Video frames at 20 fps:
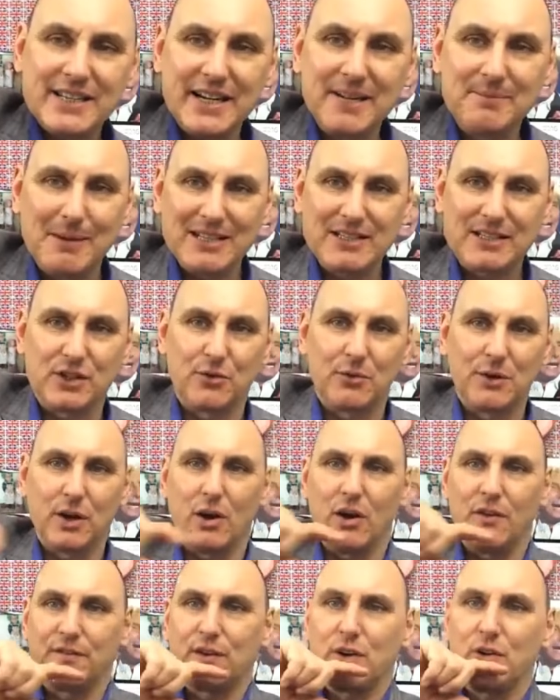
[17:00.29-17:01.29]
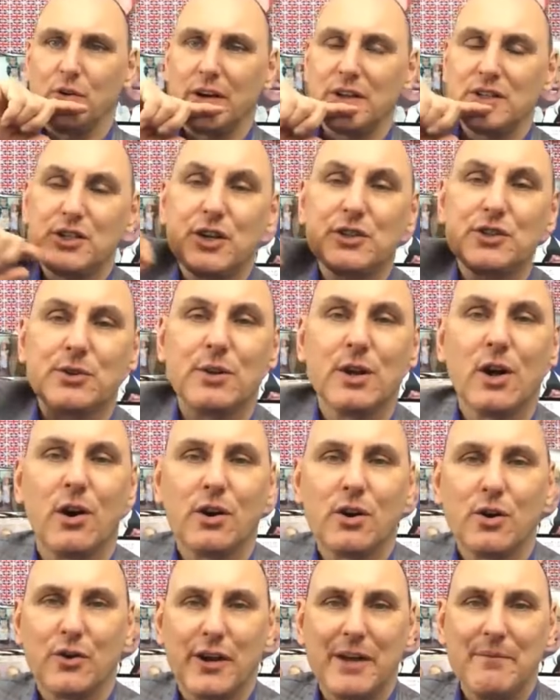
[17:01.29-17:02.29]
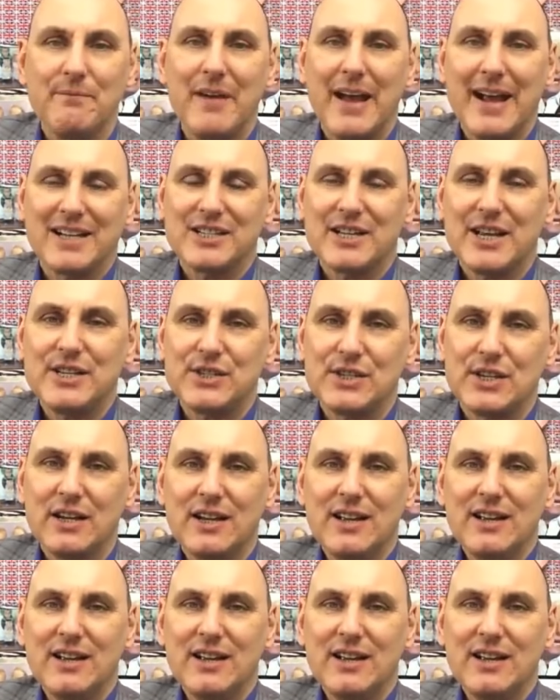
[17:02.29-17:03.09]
He must do a lot of cooking. Do you do a lot of cooking, Vectis?